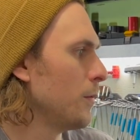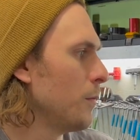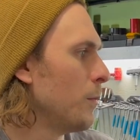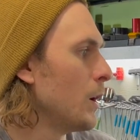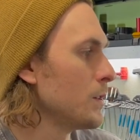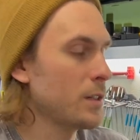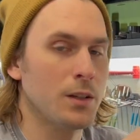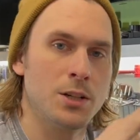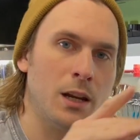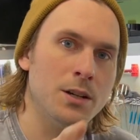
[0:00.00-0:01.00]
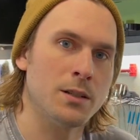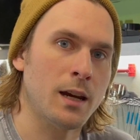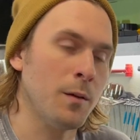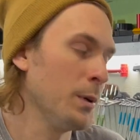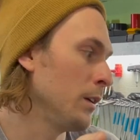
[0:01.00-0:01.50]
Most of the changes
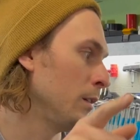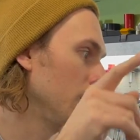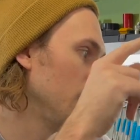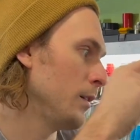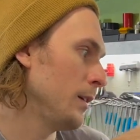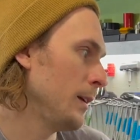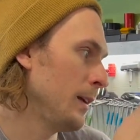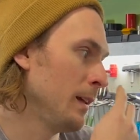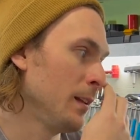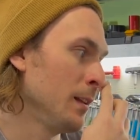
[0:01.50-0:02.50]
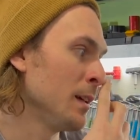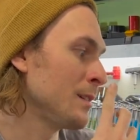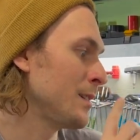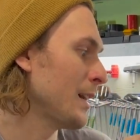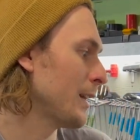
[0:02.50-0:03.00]
happen in the
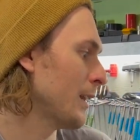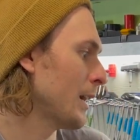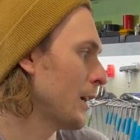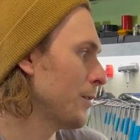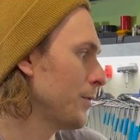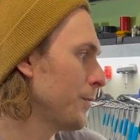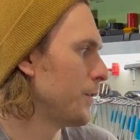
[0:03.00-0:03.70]
second half.